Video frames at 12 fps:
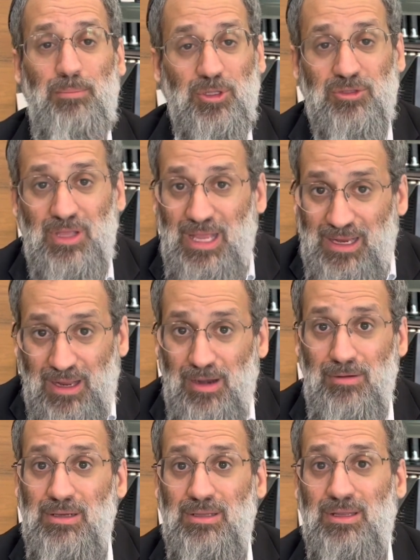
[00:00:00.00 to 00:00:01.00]
But
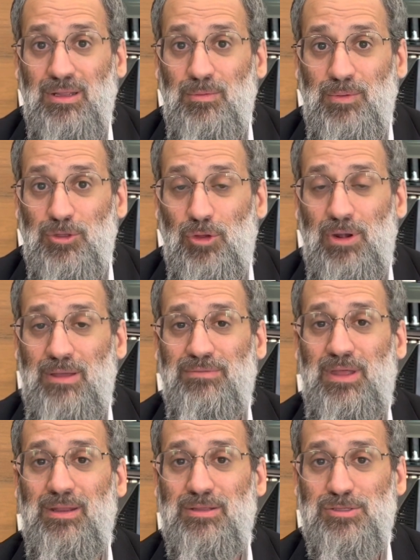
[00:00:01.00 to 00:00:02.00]
currently, we don't have
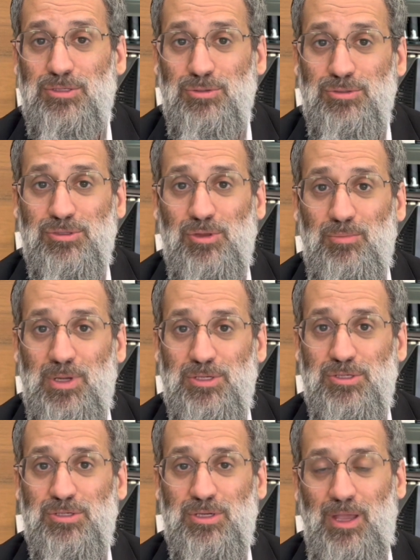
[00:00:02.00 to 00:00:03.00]
that excuse so
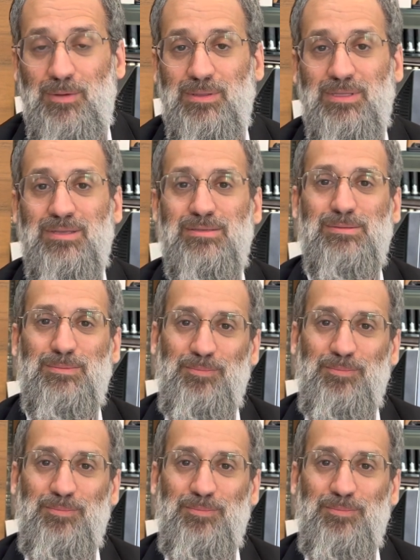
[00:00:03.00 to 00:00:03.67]
much nowadays.